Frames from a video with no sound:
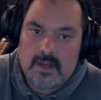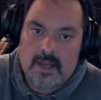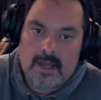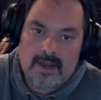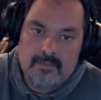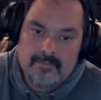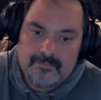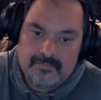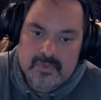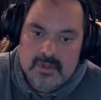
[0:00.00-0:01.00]

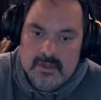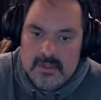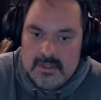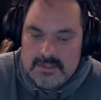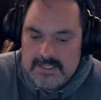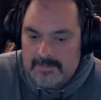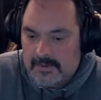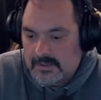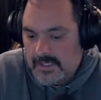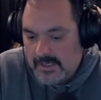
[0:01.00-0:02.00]
um,
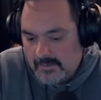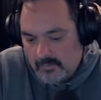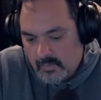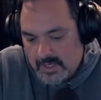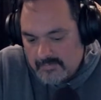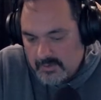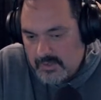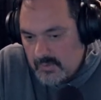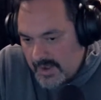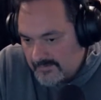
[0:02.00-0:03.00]
typically whenever
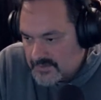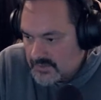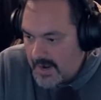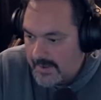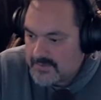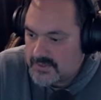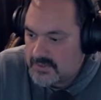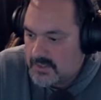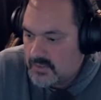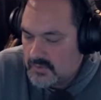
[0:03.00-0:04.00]
you have straps,
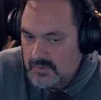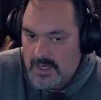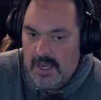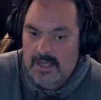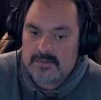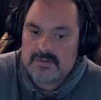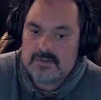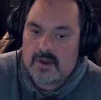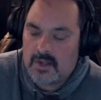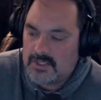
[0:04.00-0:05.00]
you do not,
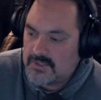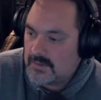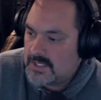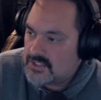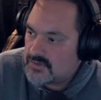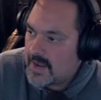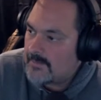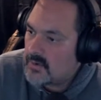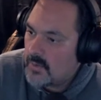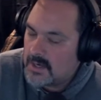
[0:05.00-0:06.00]
on a two inch
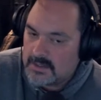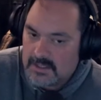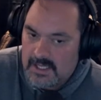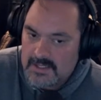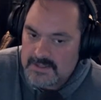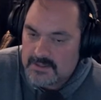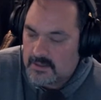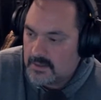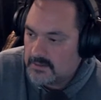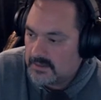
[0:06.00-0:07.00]
strap, you want at least
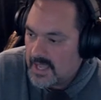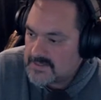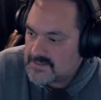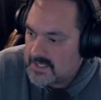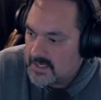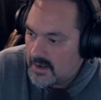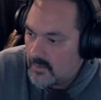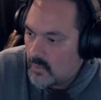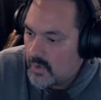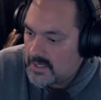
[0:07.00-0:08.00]
uh, less than a
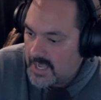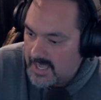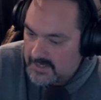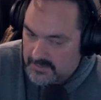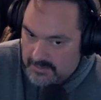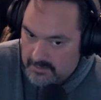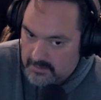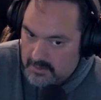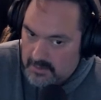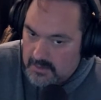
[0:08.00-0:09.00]
1 8th
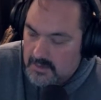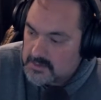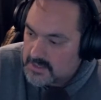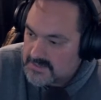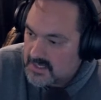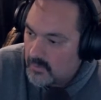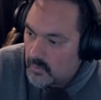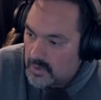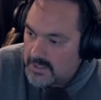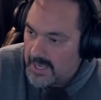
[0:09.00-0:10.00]
I said a
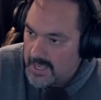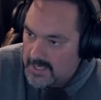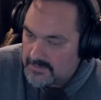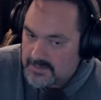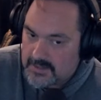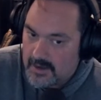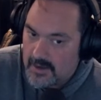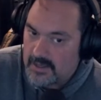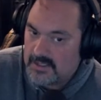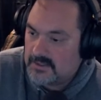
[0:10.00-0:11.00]
1 8th
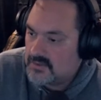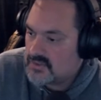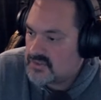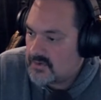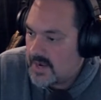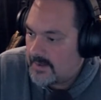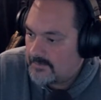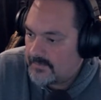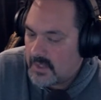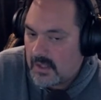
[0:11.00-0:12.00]
cut in your strap.
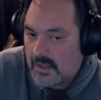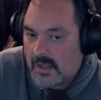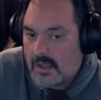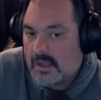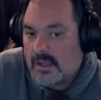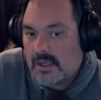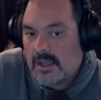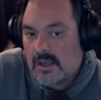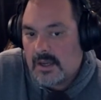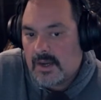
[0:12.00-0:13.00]

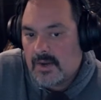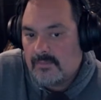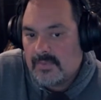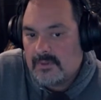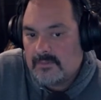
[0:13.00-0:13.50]
Um,